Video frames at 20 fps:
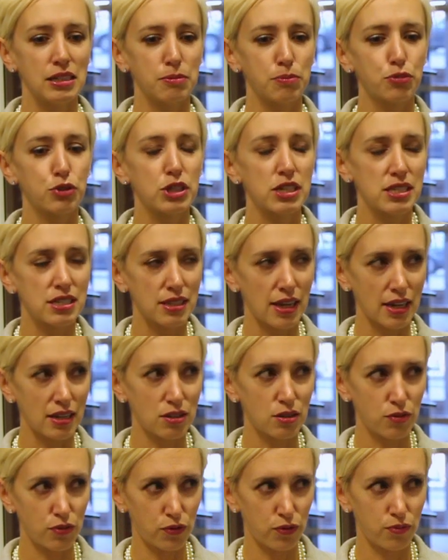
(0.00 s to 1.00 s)

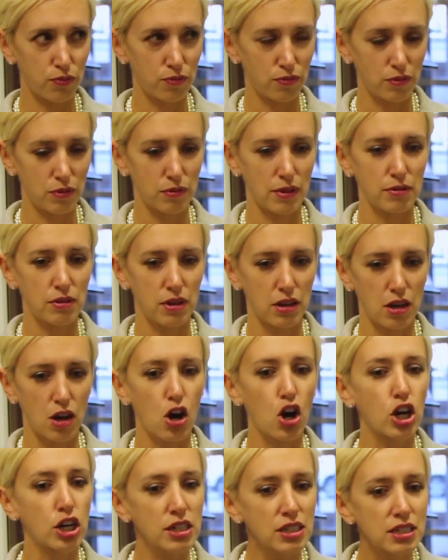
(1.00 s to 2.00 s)
precise
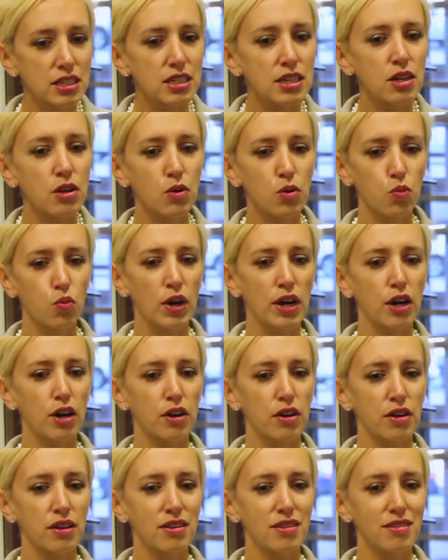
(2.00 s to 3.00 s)
art,
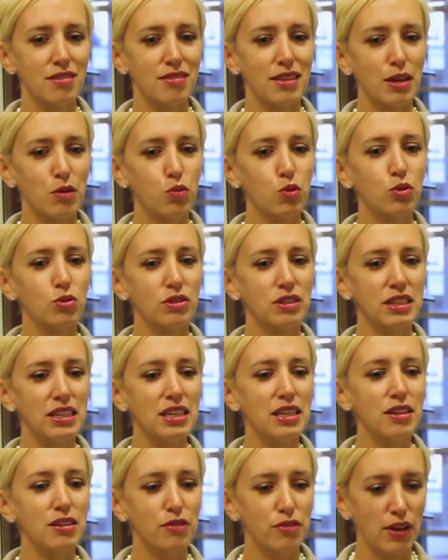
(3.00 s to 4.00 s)
where they will
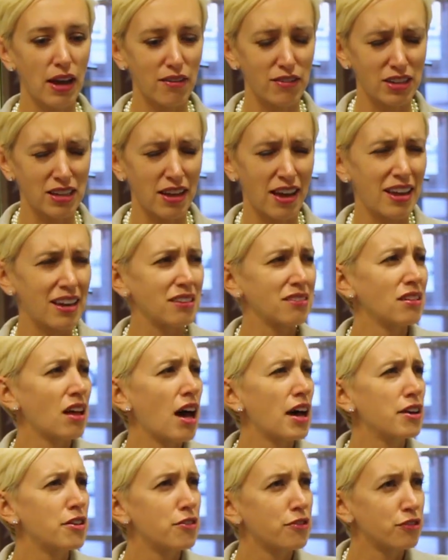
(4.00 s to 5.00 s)
leave having had a
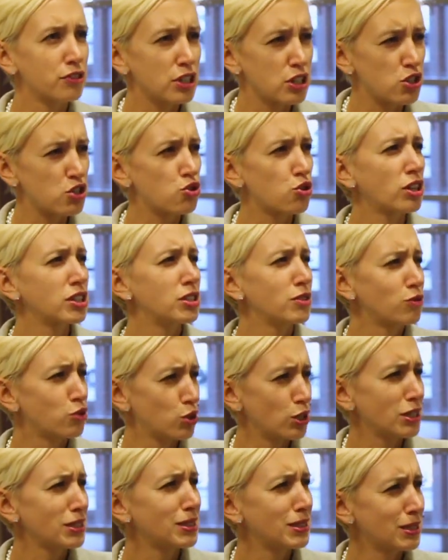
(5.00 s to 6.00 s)
lot of constructive
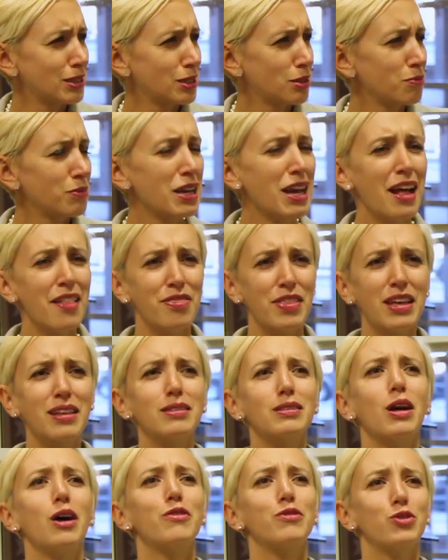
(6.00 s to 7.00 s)
criticism. They
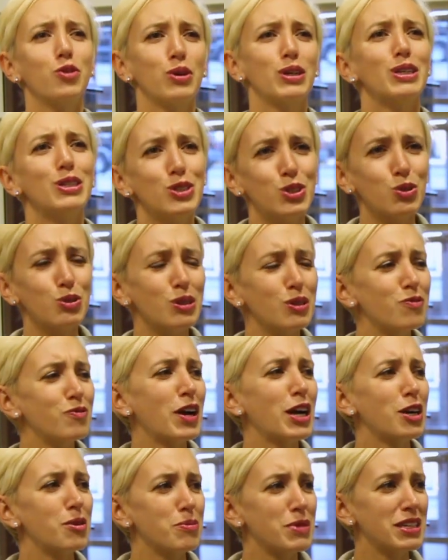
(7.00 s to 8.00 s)
love going into an
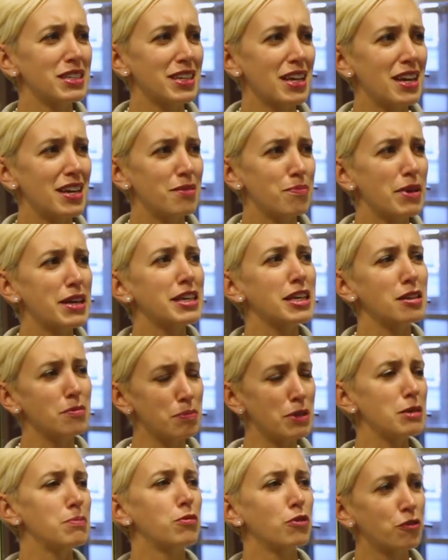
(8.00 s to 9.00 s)
environment and making
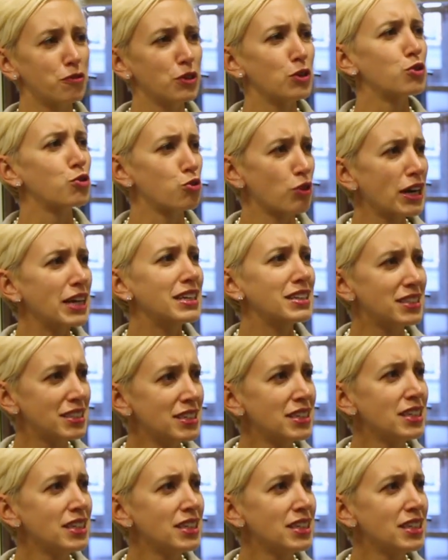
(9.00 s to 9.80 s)
people feel great.